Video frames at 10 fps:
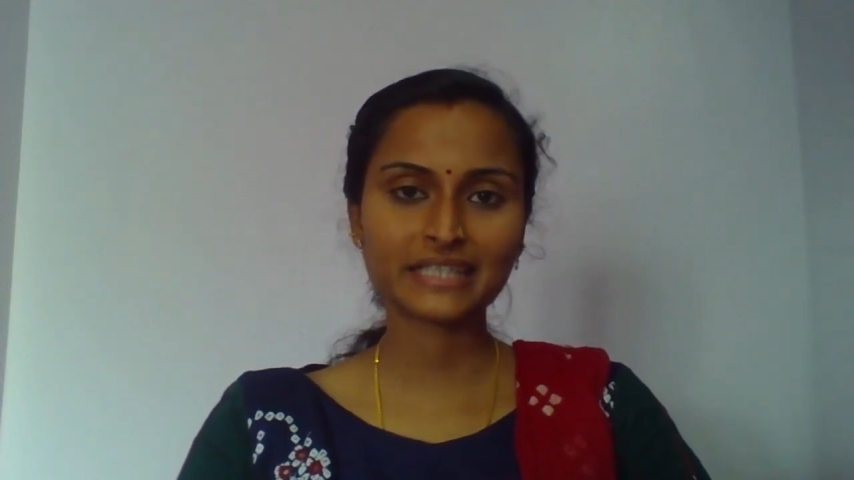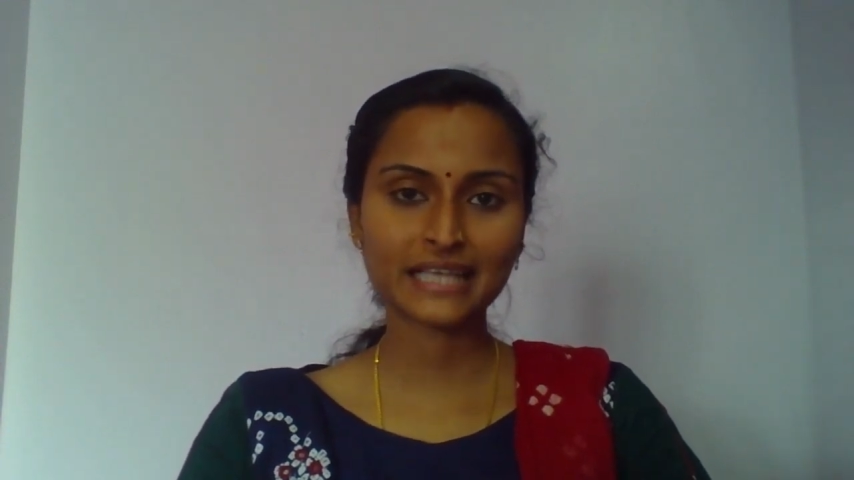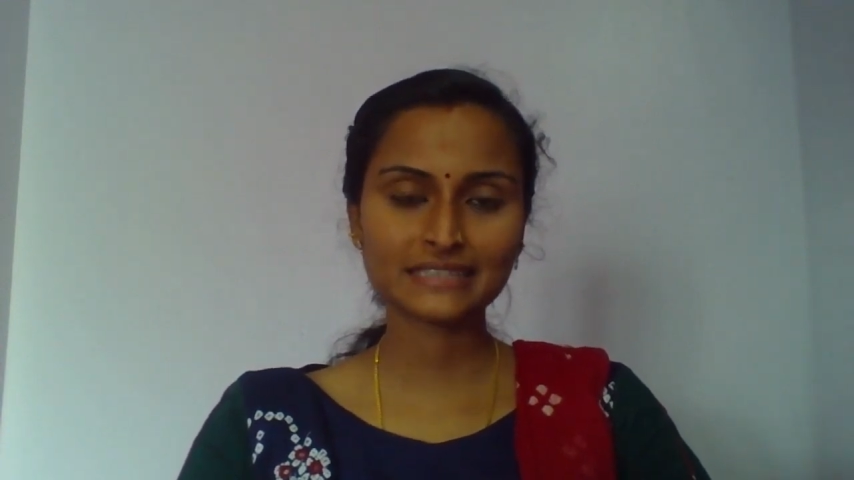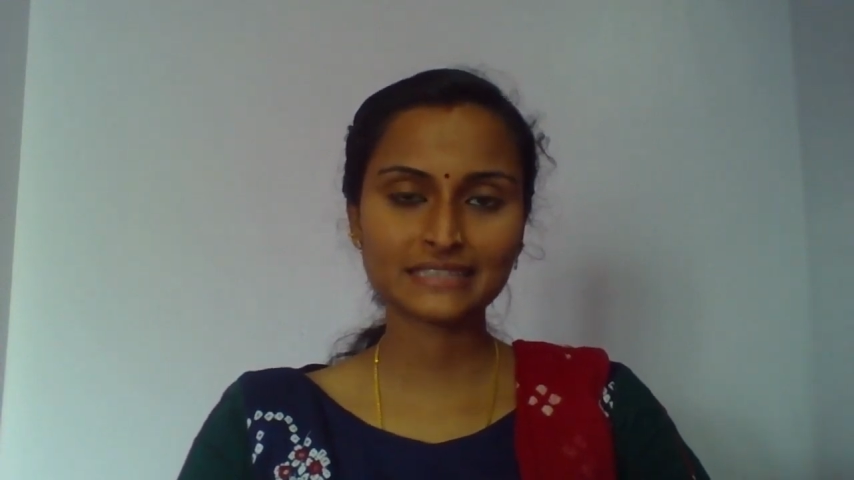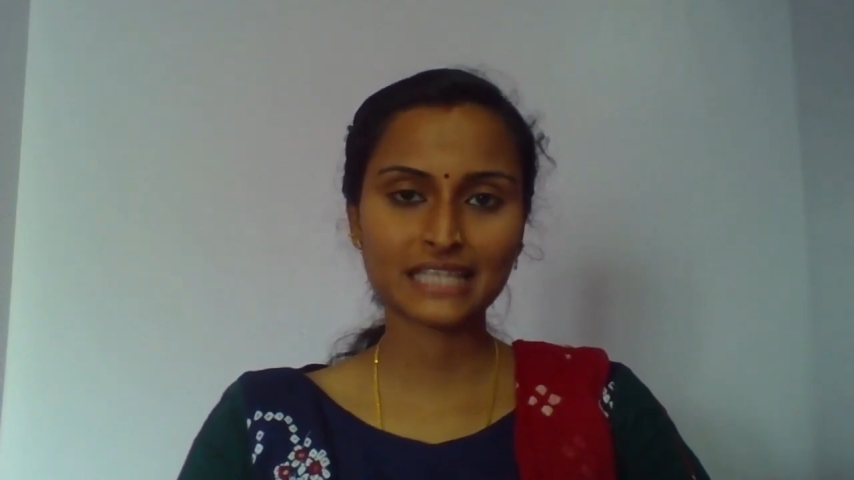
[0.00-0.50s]

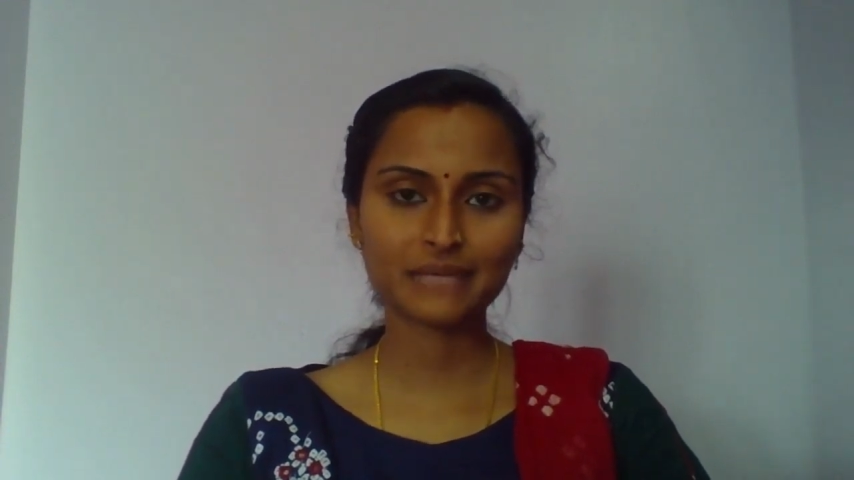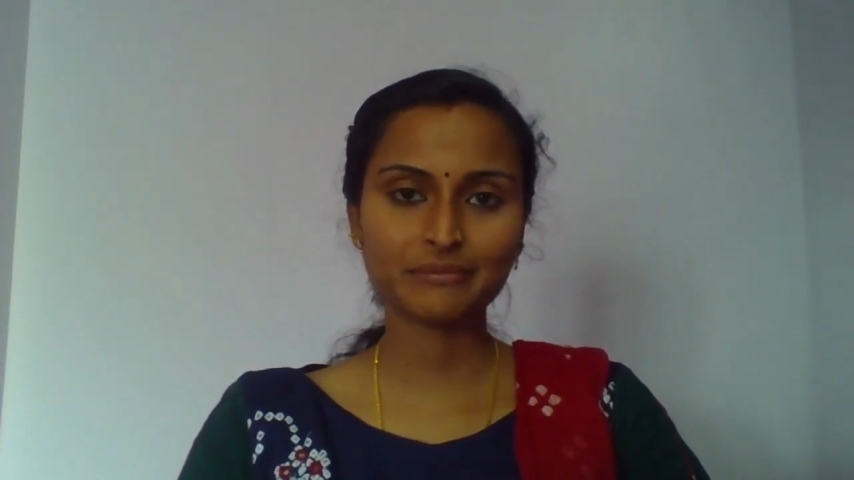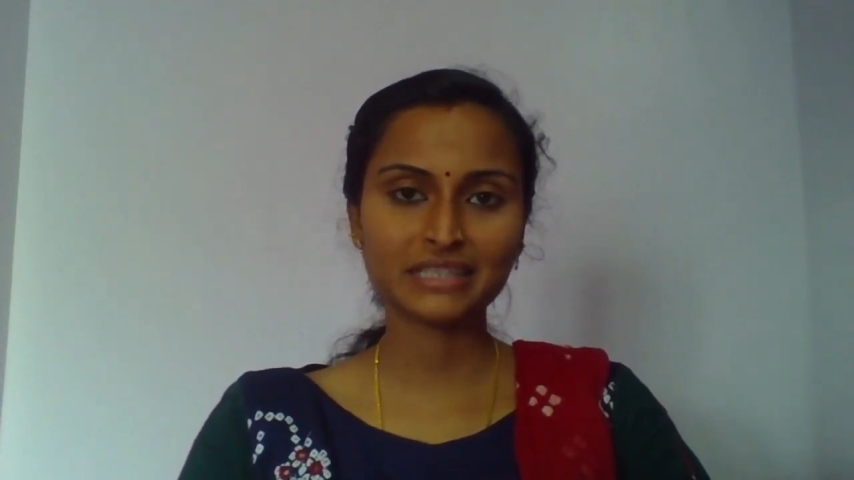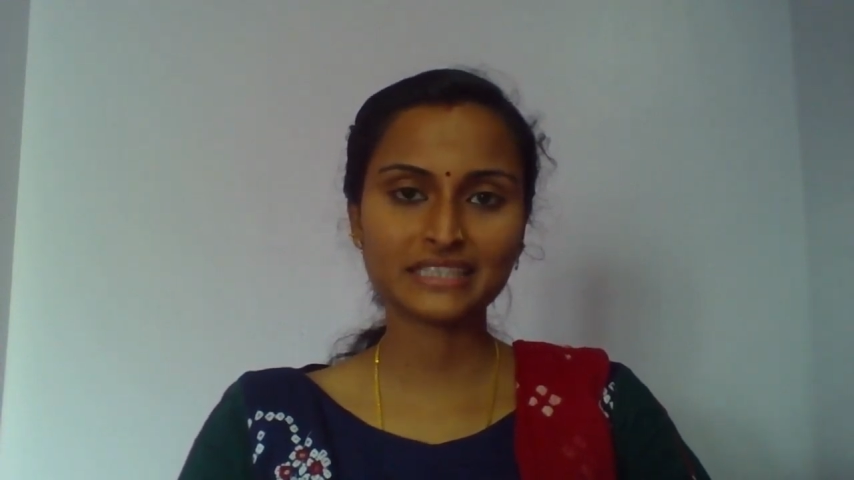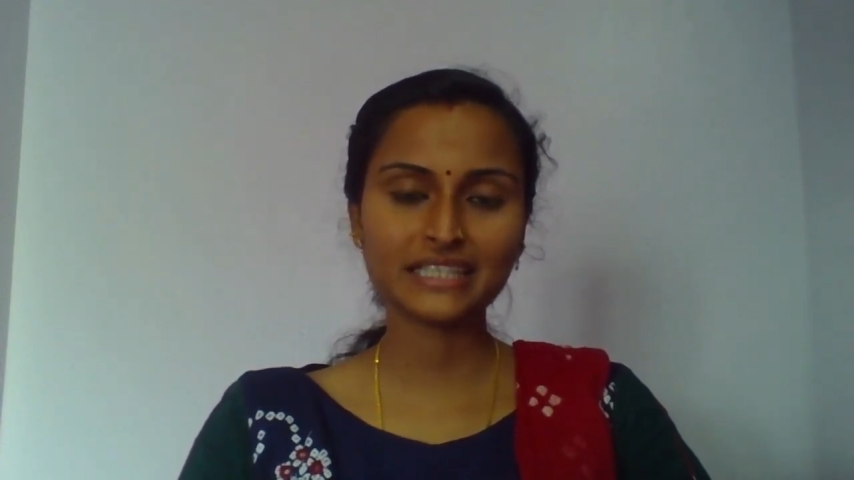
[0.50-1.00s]
tax
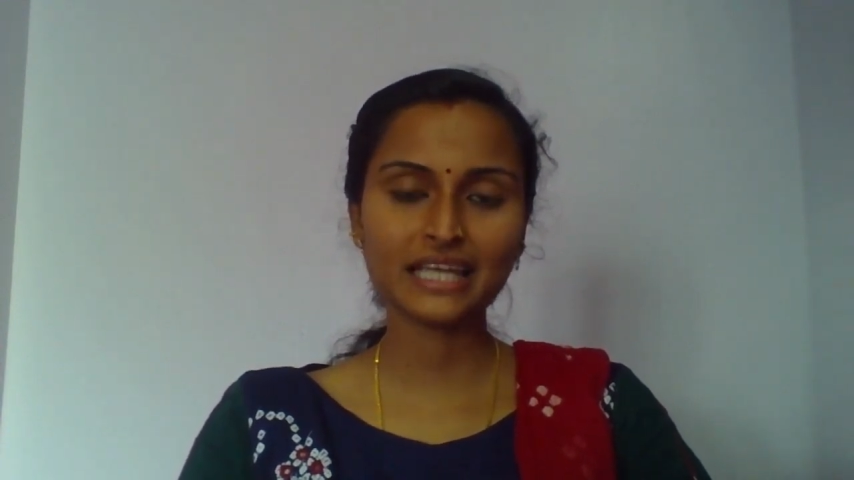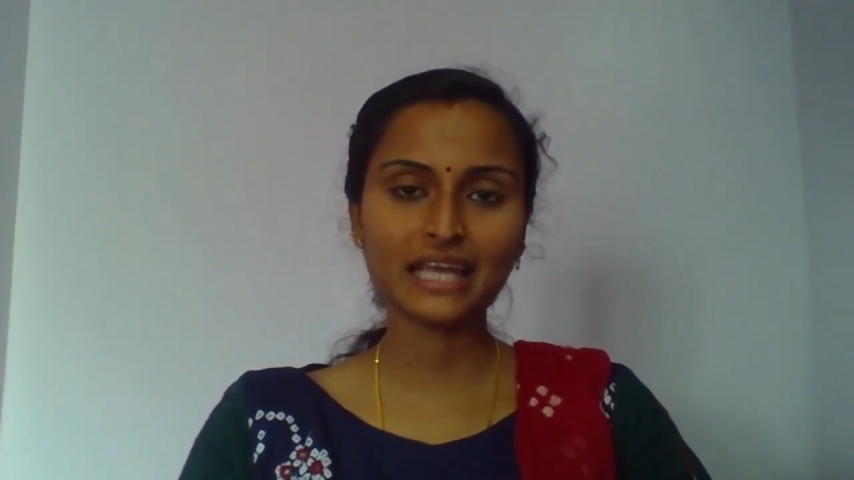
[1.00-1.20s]
liability